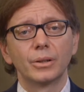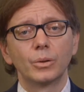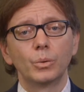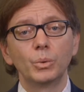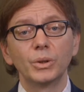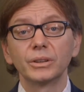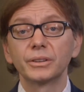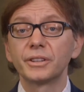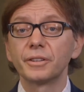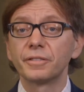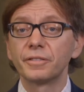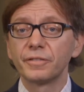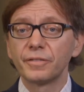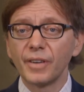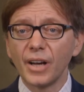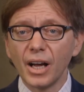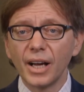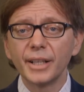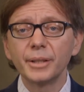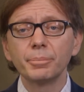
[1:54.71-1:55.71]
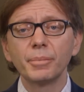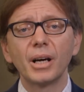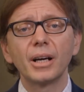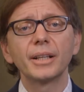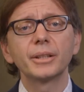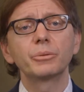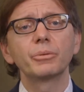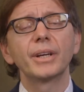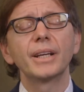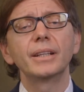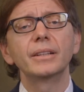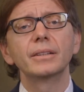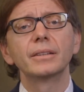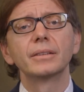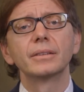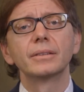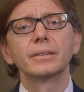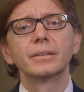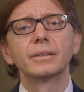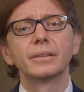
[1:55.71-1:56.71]
will define migraine
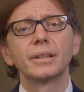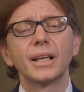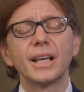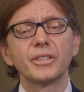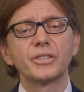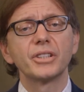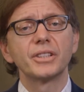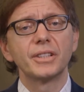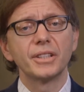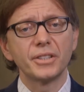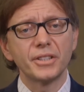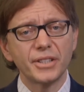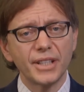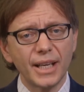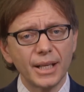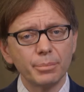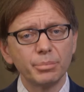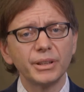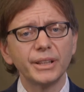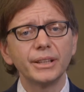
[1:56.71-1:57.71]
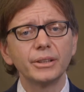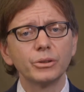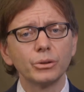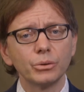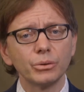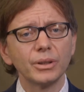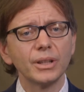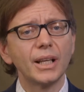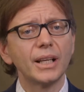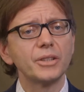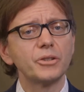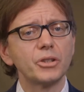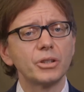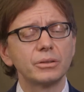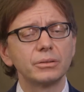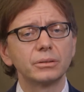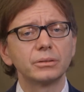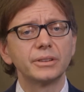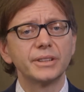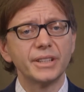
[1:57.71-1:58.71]
as a disabling
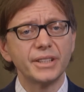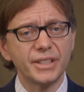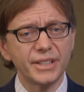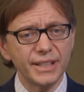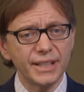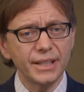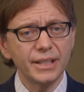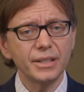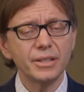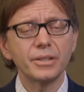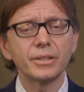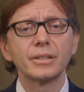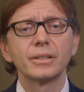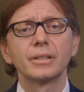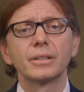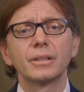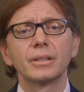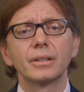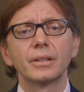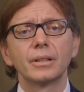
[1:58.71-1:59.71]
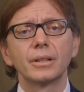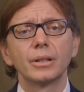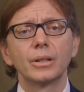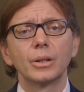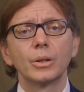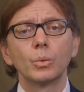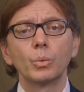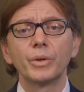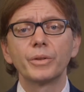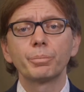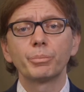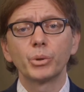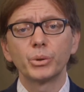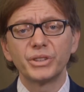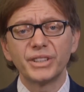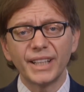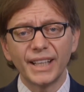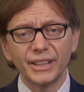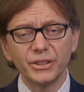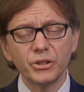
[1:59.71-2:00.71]
neurological disease with
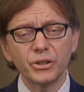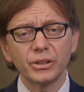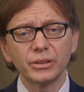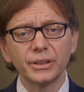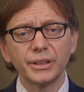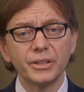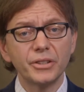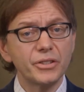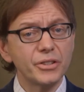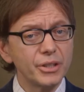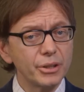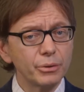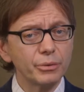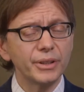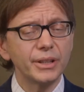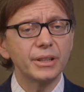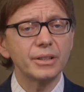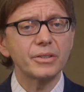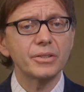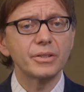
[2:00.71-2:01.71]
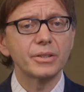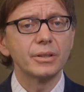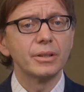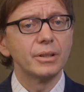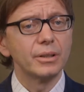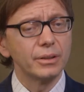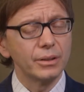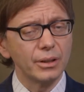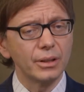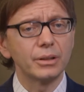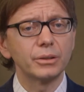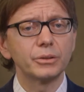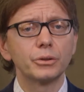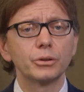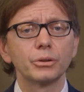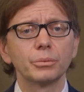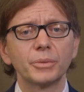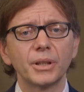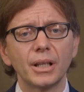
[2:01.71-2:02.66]
potentially serious long-term